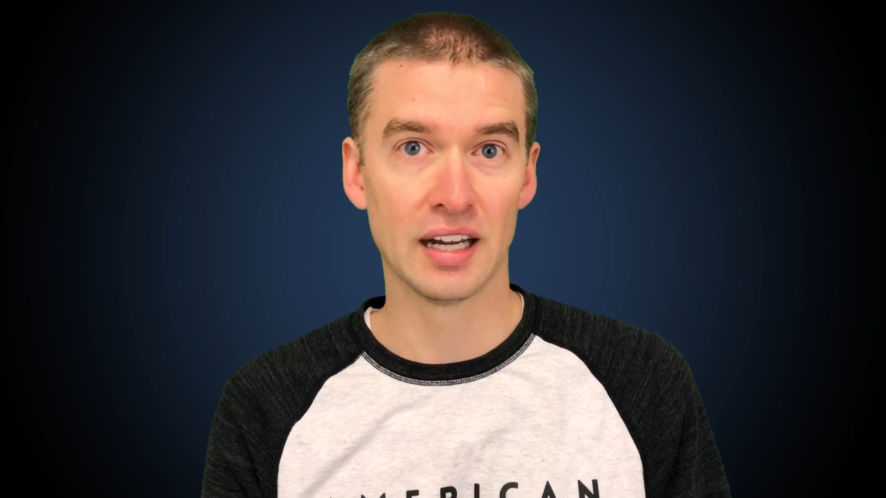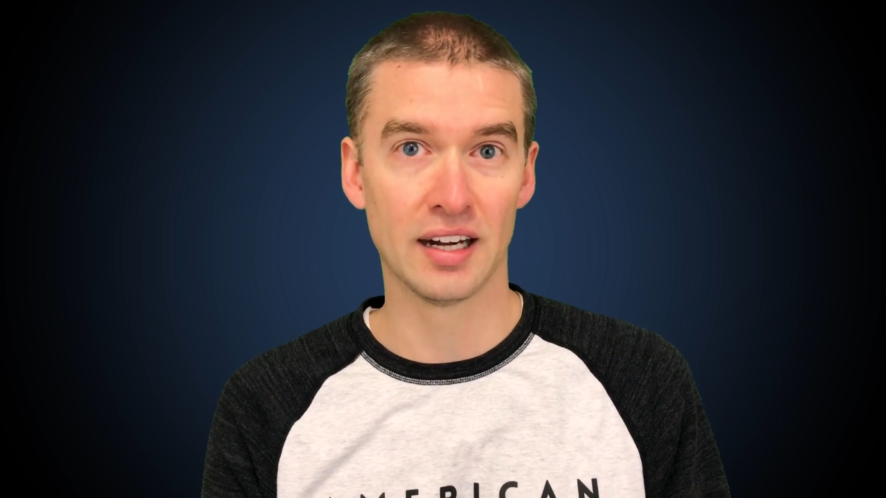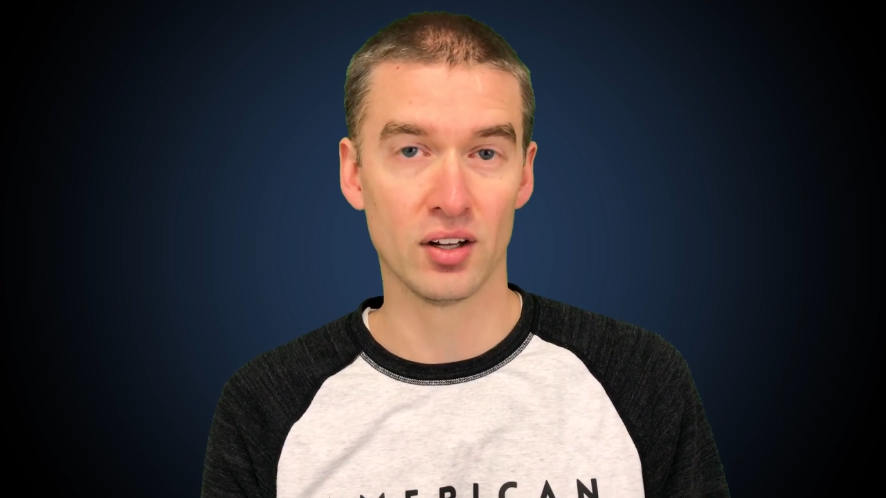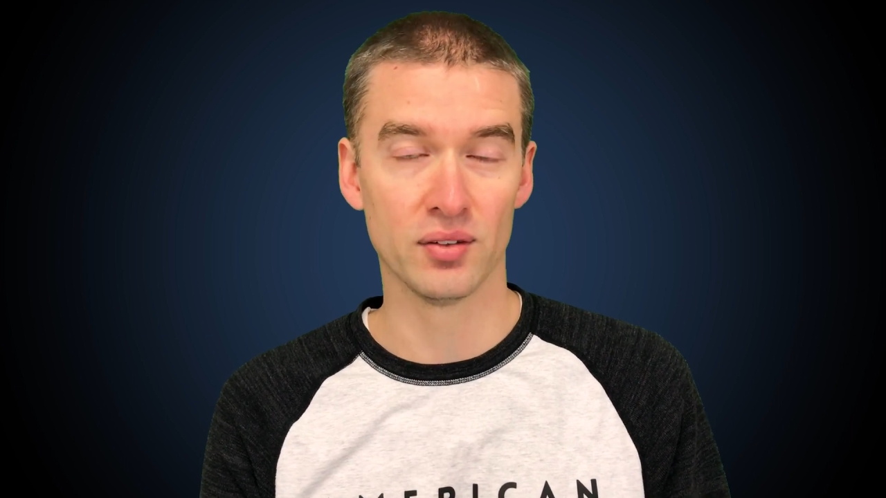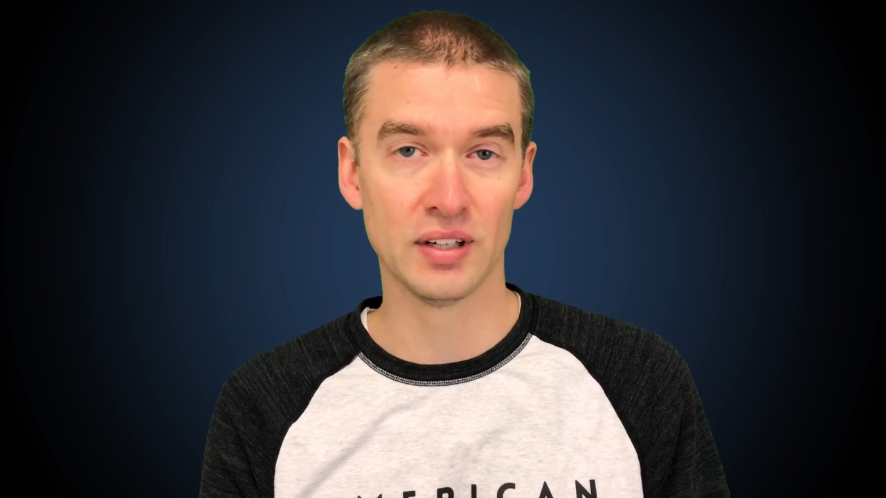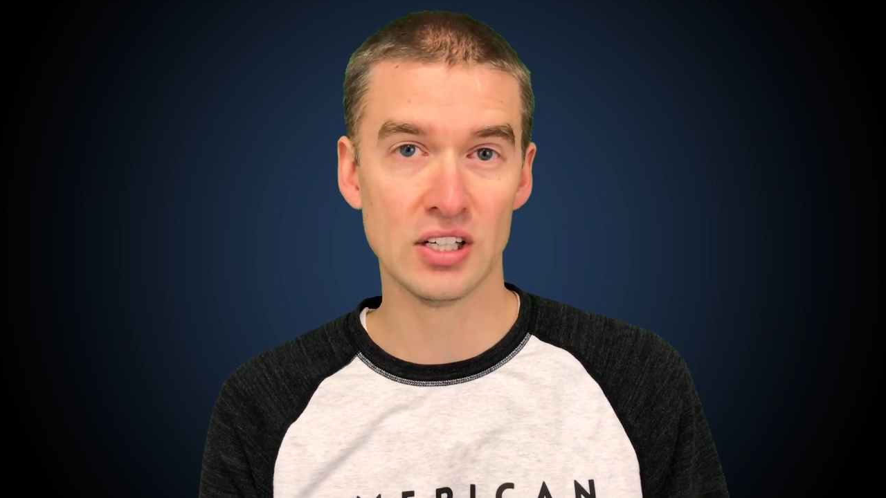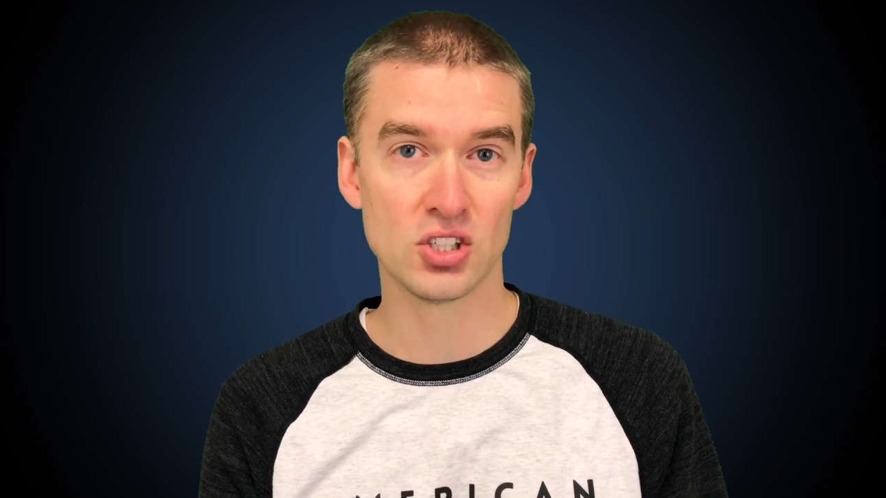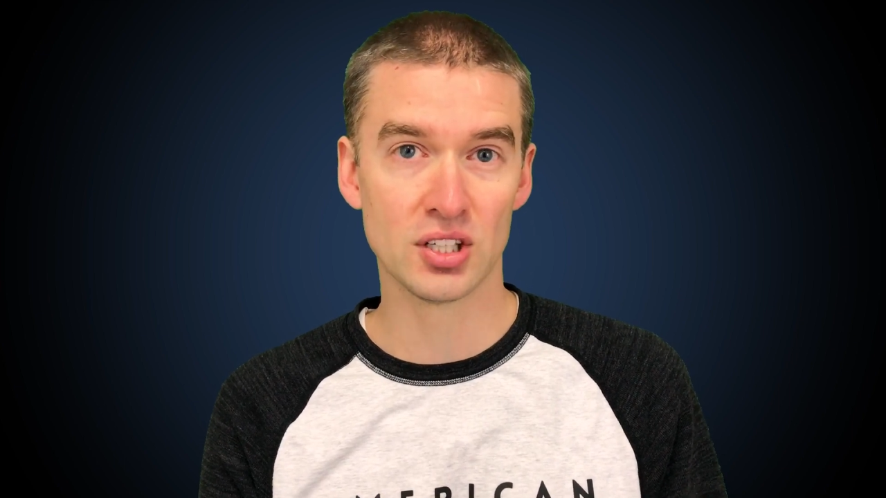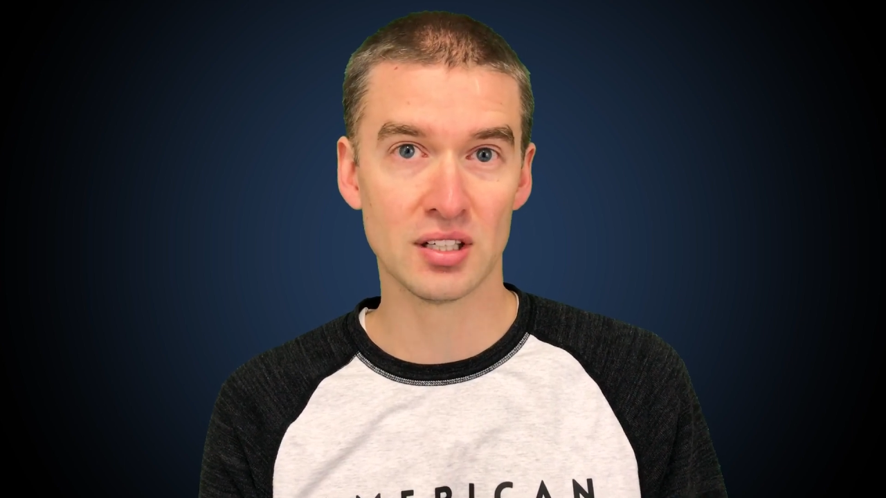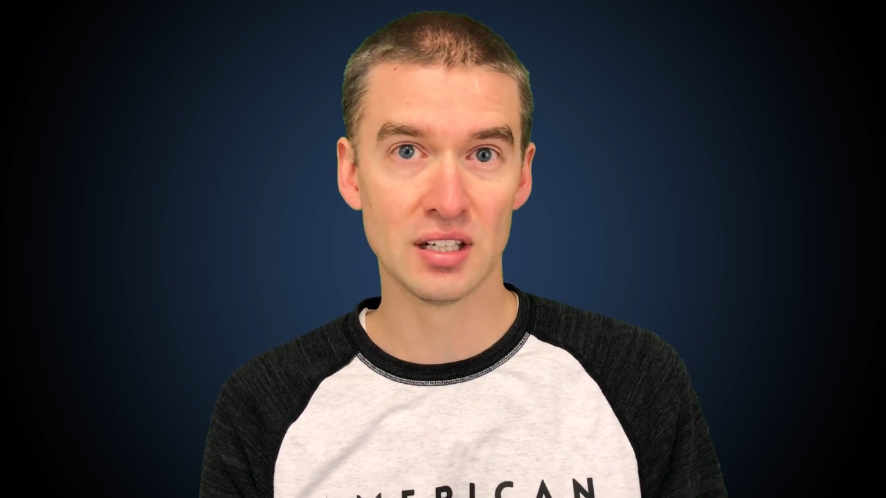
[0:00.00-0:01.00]
and
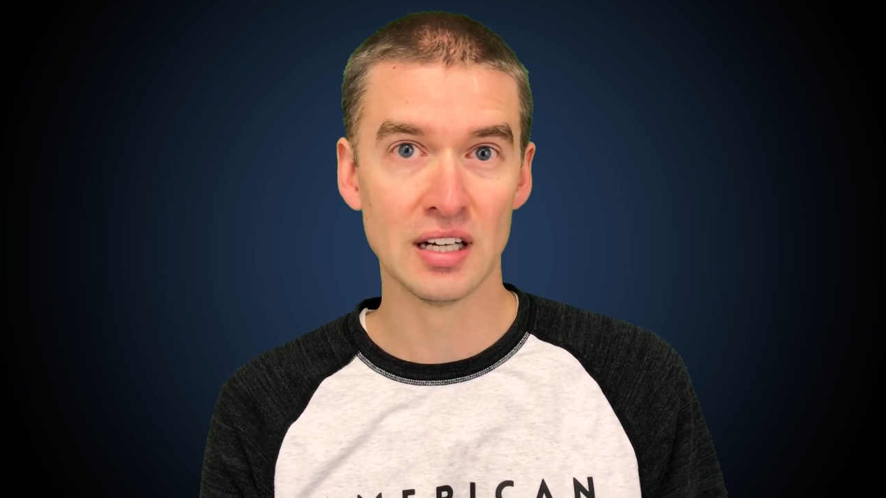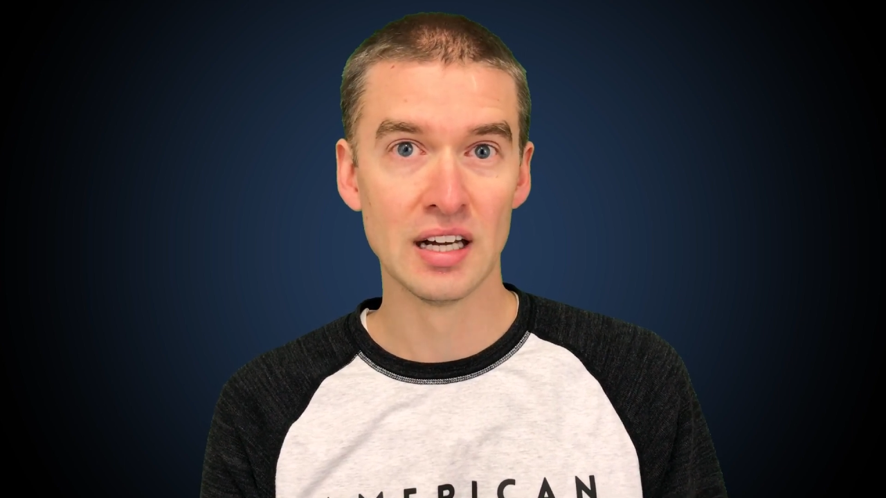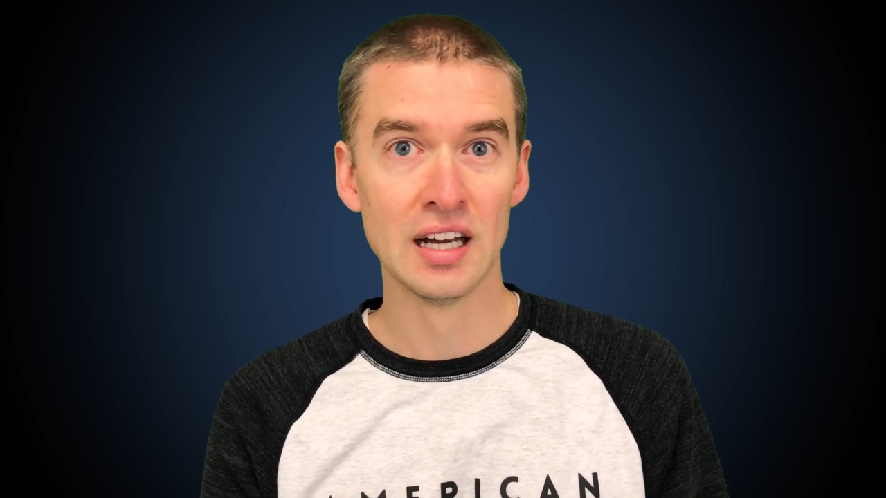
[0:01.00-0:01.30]
elevation,